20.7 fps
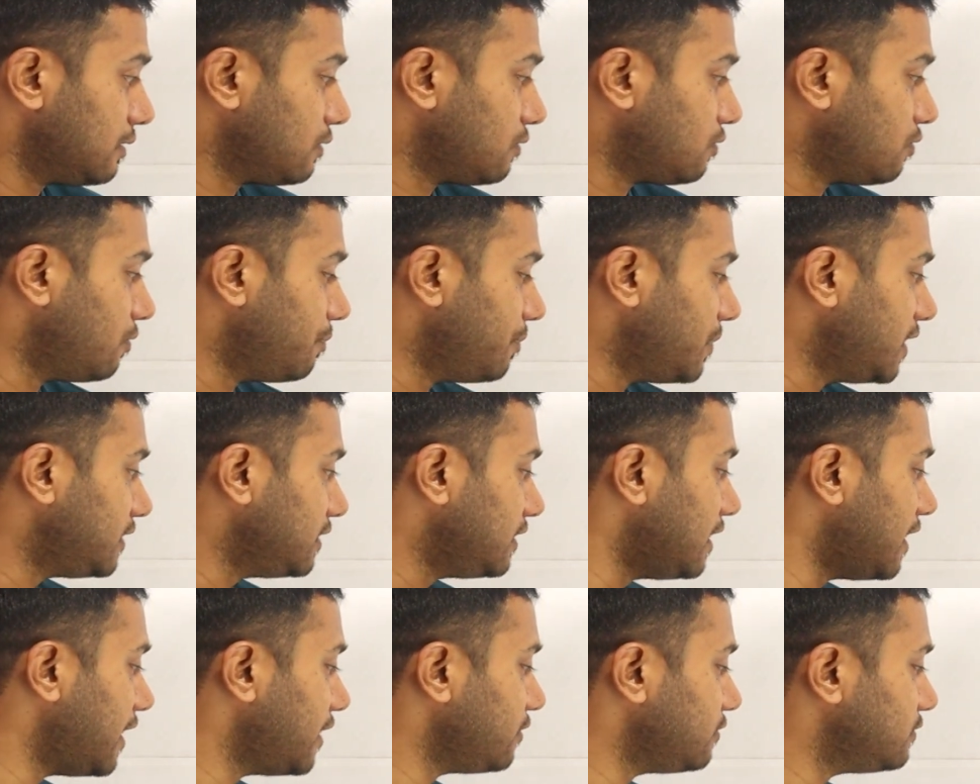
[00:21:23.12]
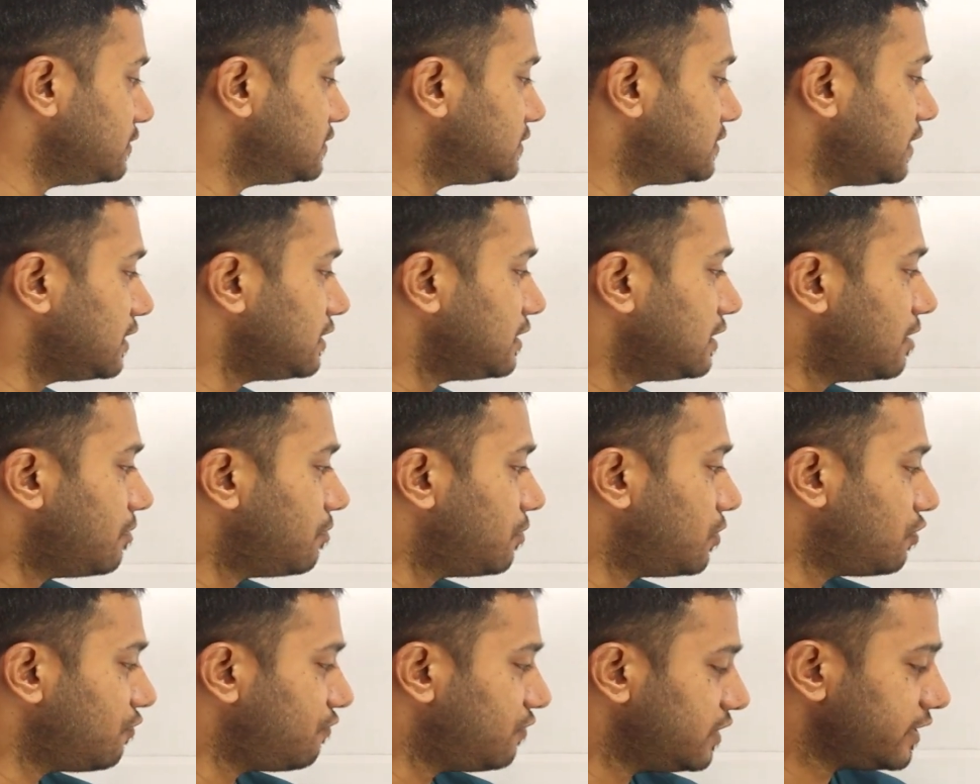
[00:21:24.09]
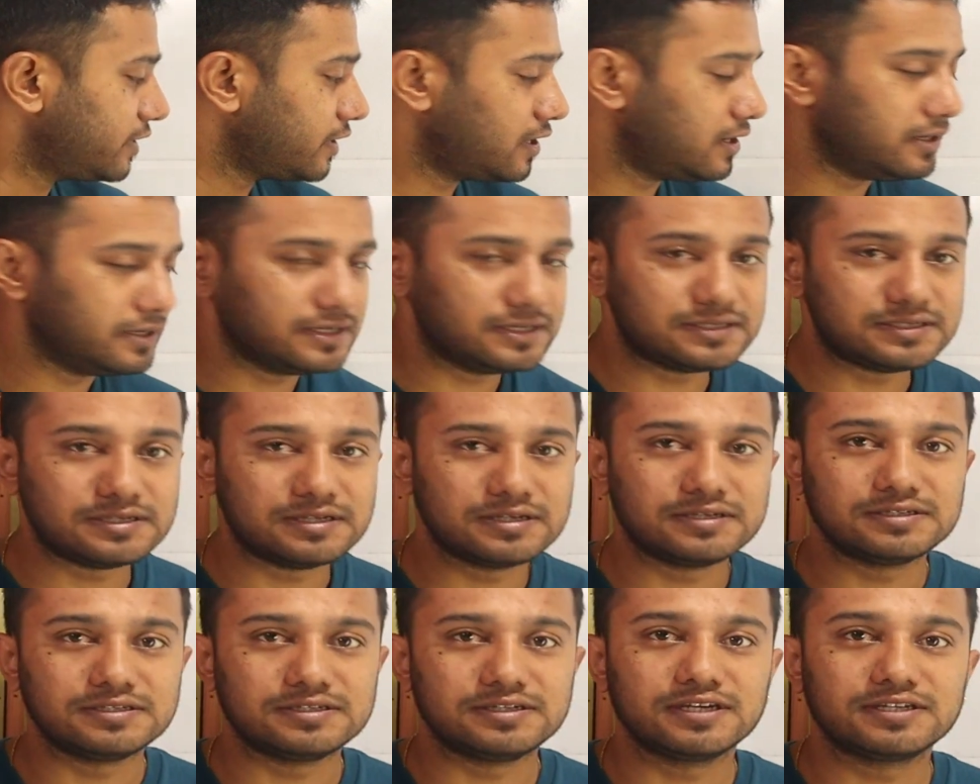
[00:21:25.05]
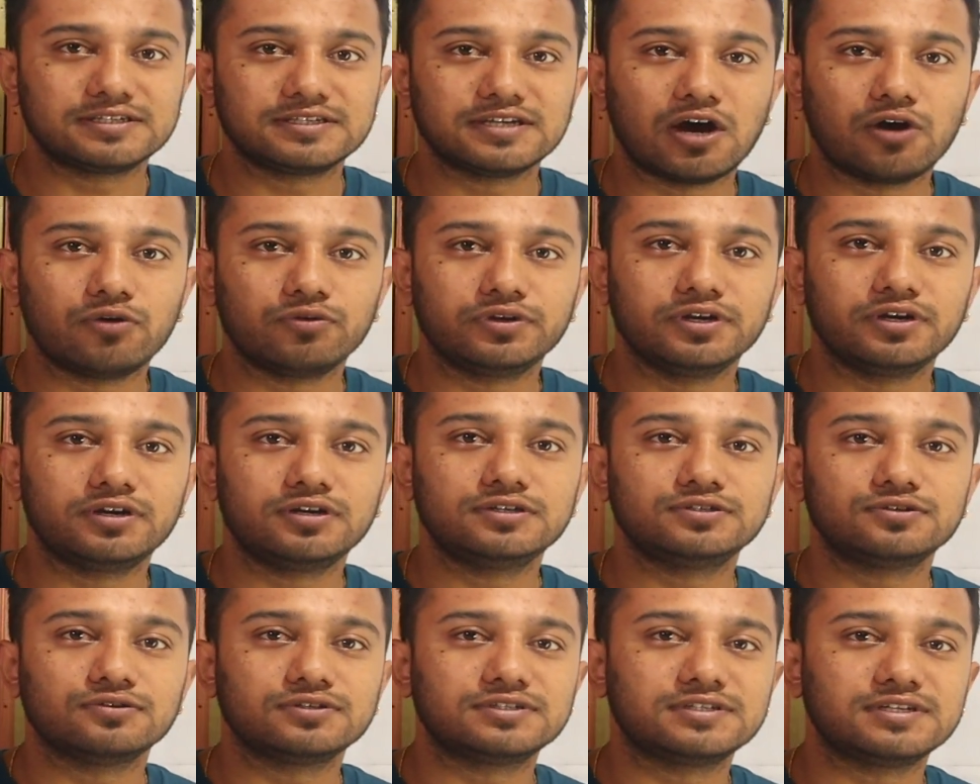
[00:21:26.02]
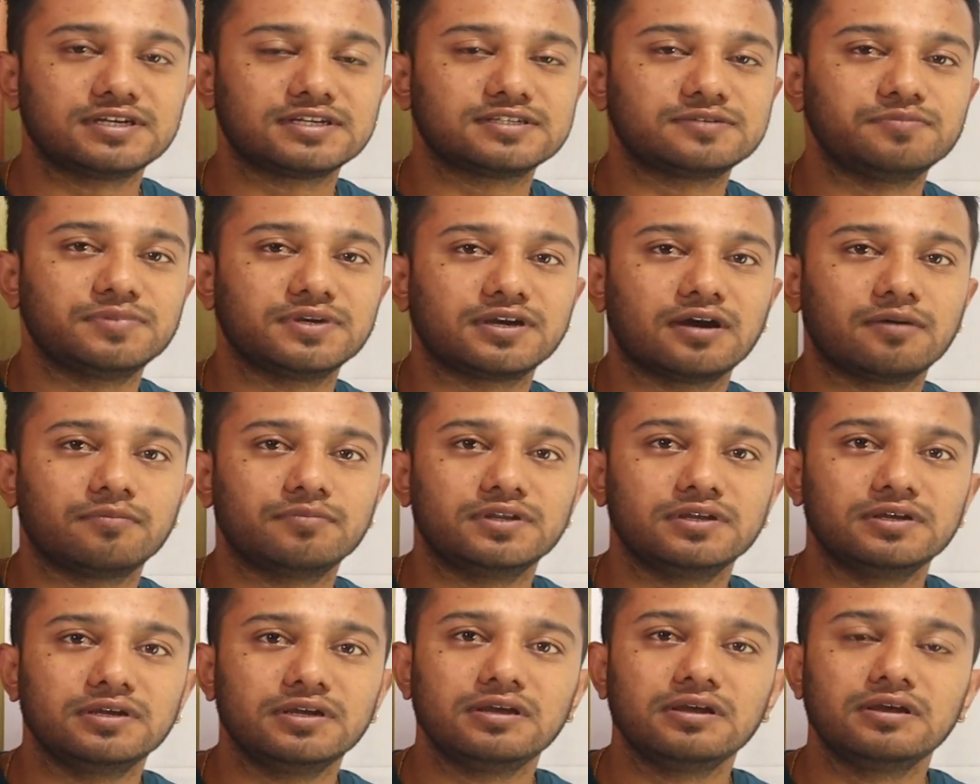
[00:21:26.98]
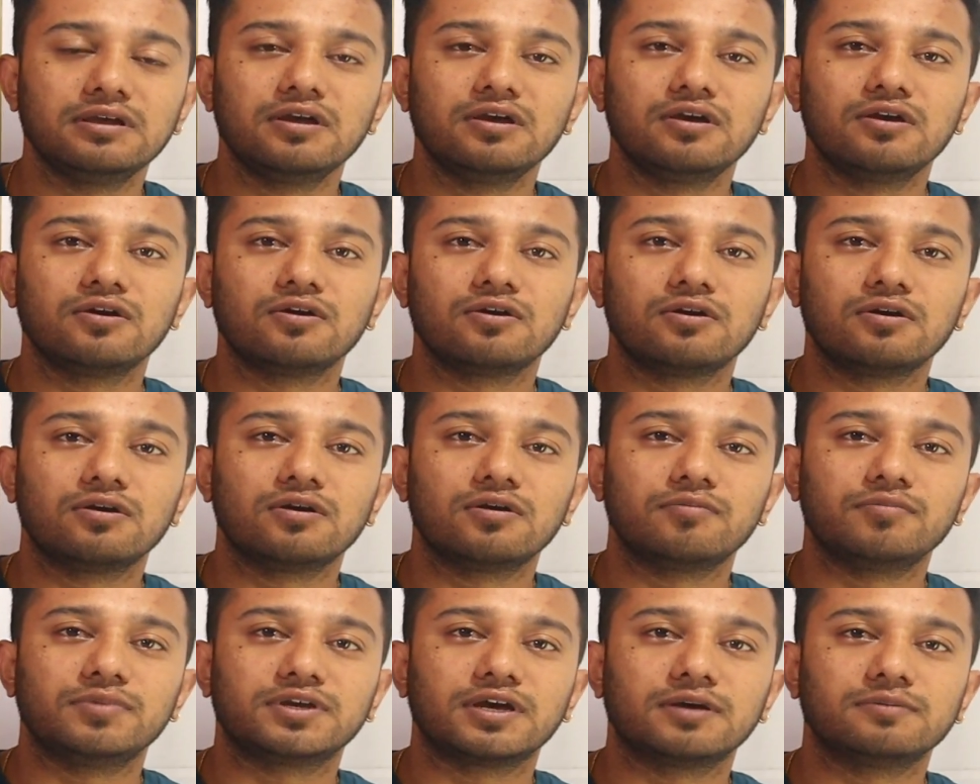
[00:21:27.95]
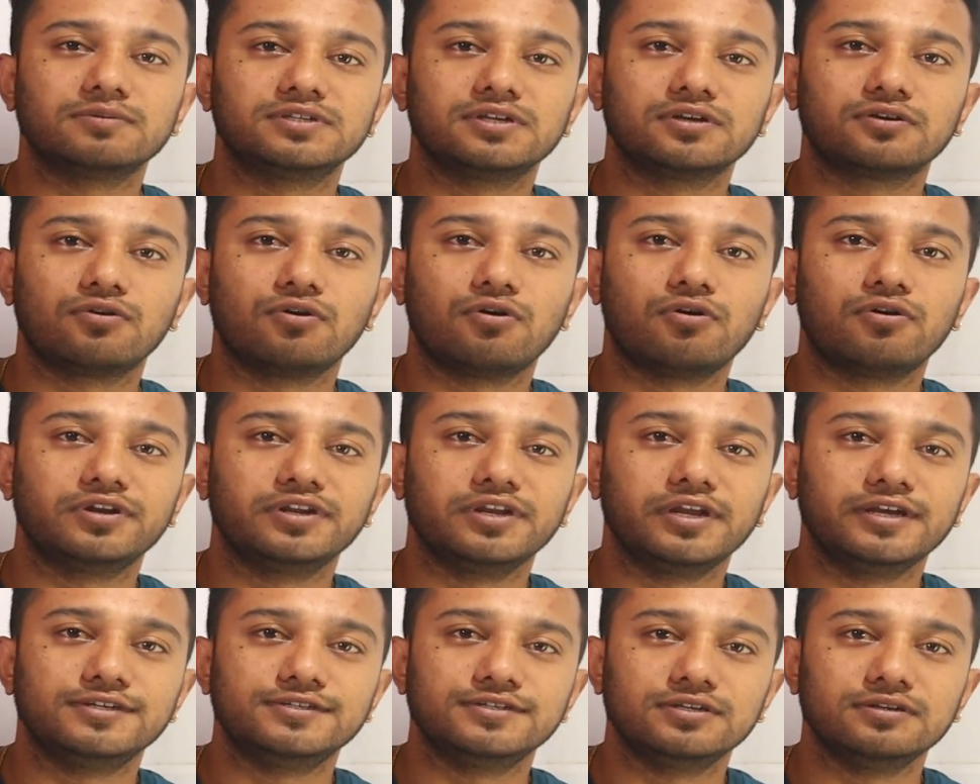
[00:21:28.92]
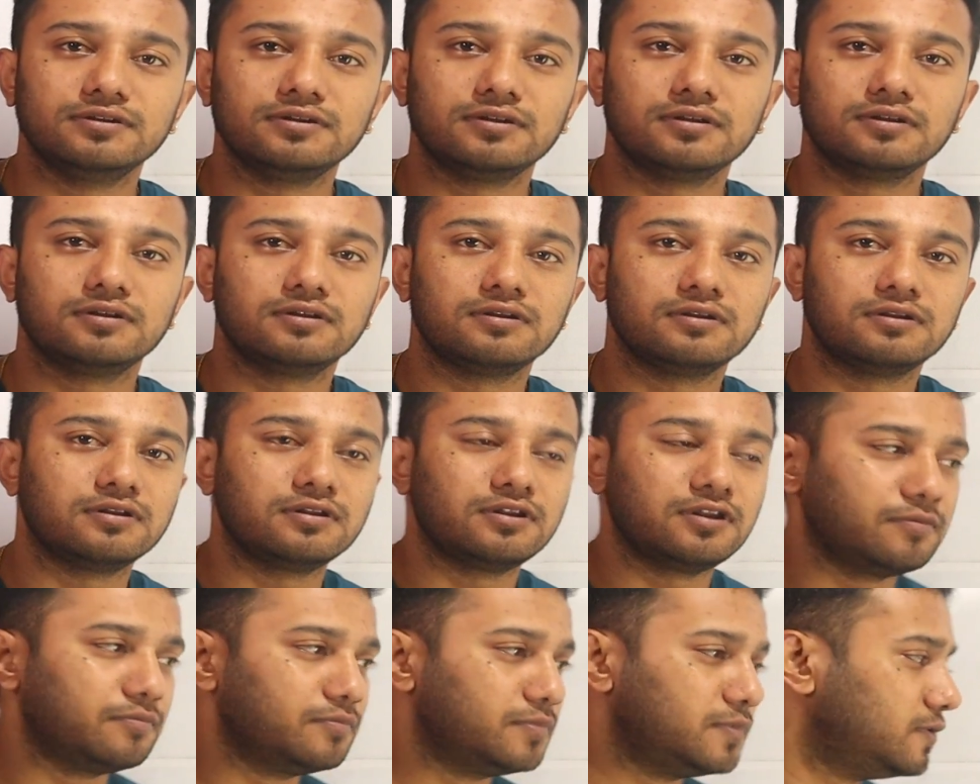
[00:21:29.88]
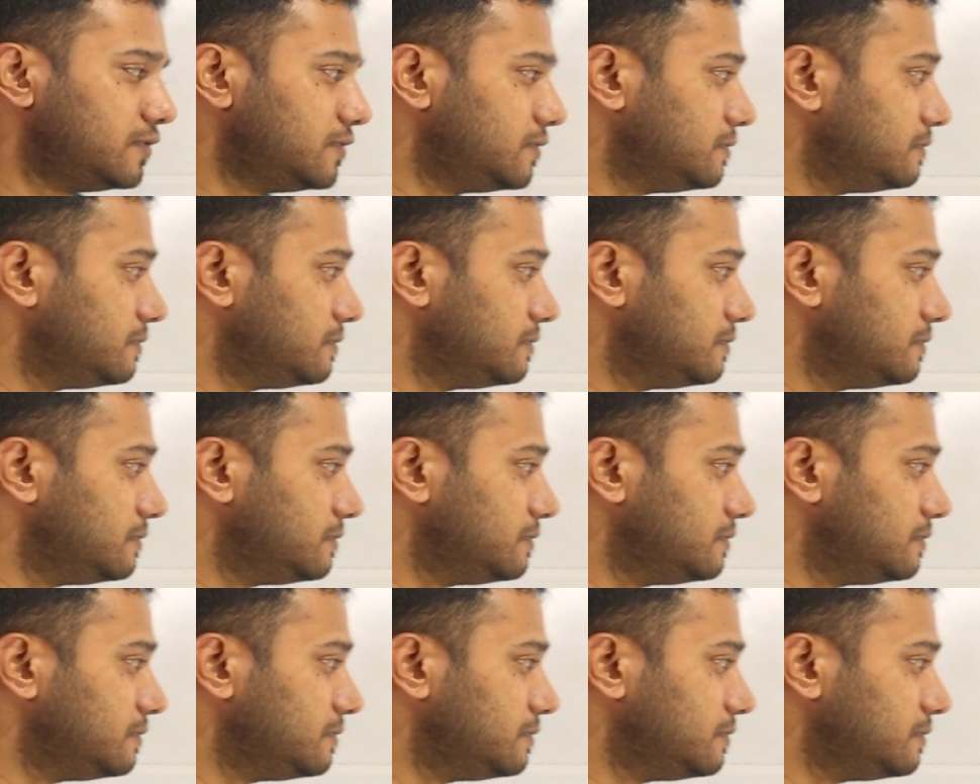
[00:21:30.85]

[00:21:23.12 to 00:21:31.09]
metal ions, and the number of ligand is 6 out here. So 6 becomes the coordination number.